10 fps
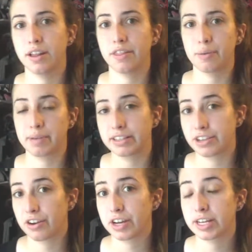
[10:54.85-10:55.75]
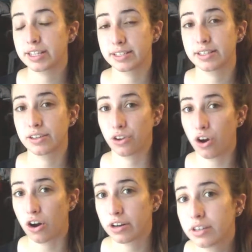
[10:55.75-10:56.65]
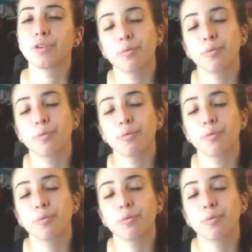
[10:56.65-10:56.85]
their military is gone?